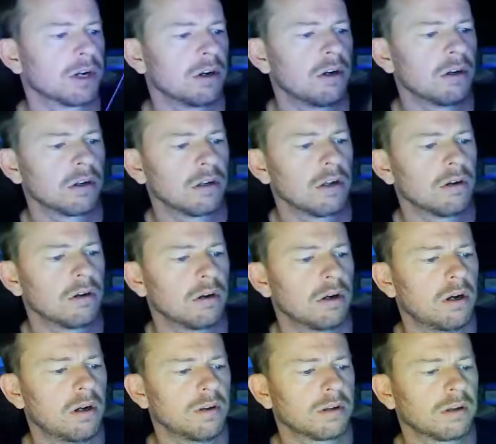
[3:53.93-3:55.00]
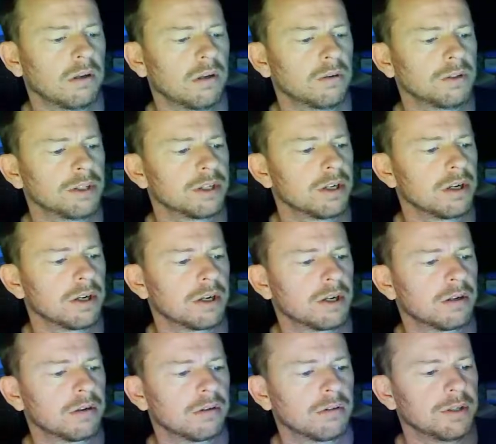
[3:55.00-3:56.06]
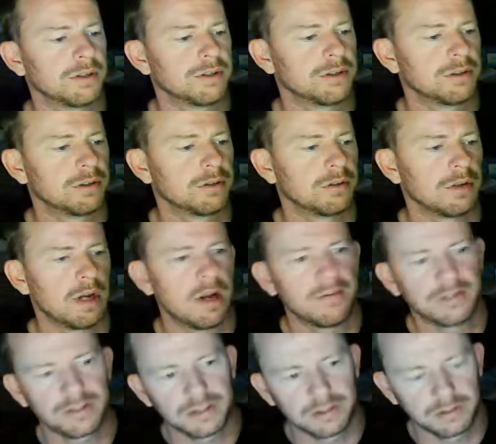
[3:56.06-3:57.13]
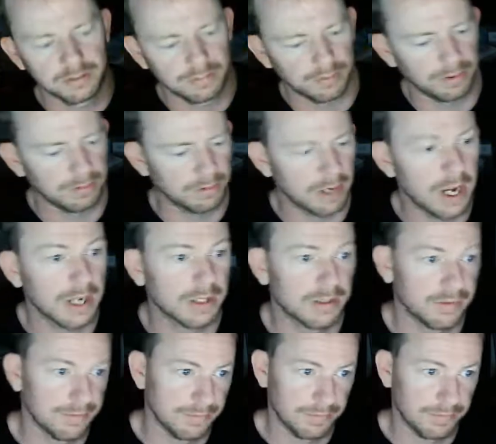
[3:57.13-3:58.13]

All glow in the dark is obviously UV reactive,